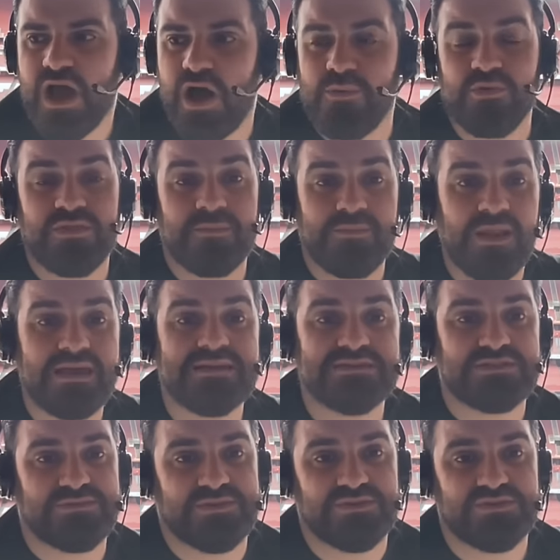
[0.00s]
I want the
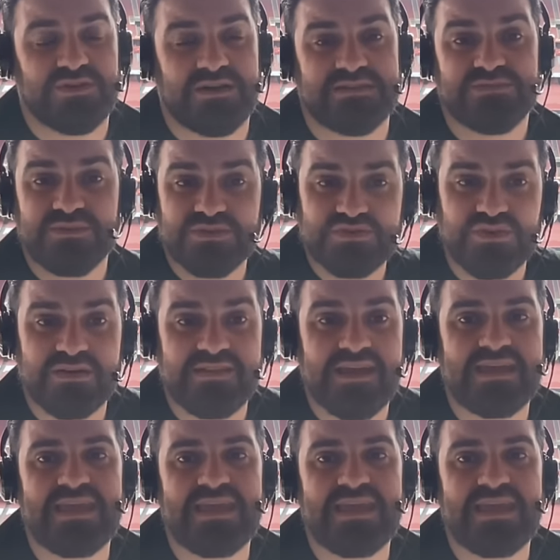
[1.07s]
players to enjoy it, to enjoy the